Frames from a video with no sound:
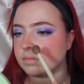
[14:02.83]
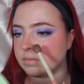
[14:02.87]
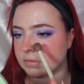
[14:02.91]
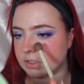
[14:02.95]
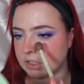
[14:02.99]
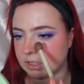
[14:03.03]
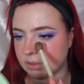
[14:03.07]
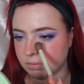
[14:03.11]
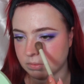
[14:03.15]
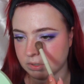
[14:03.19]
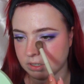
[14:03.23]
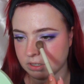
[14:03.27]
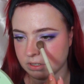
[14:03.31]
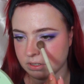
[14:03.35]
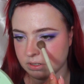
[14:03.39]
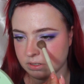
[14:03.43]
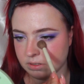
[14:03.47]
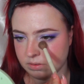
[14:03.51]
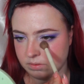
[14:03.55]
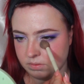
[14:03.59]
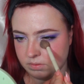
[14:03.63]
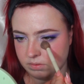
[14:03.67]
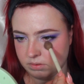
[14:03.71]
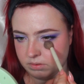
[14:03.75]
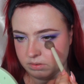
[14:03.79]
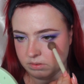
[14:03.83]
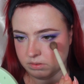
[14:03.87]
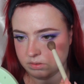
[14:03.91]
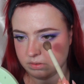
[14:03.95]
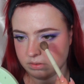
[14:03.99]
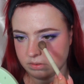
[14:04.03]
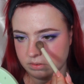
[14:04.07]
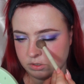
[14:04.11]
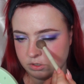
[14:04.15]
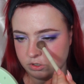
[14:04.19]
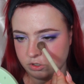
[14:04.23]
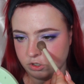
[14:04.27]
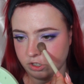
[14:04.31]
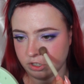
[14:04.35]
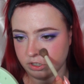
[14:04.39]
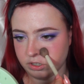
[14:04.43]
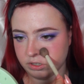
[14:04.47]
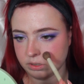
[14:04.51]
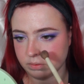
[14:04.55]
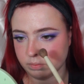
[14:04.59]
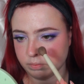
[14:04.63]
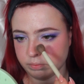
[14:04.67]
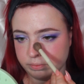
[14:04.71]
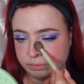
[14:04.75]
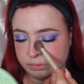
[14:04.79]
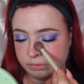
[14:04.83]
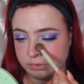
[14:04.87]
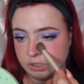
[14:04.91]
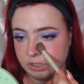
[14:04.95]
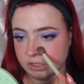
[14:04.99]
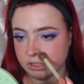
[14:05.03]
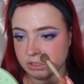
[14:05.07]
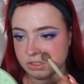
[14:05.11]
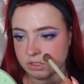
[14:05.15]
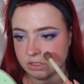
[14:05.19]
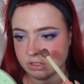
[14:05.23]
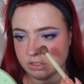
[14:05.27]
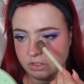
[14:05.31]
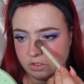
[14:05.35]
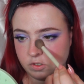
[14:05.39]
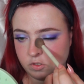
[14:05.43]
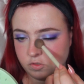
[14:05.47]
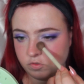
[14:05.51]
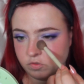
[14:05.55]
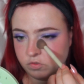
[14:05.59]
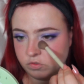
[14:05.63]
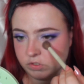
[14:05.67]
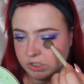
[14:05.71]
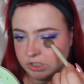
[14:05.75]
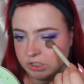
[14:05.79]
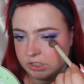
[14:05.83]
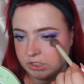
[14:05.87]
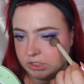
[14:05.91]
I'm going to start to press right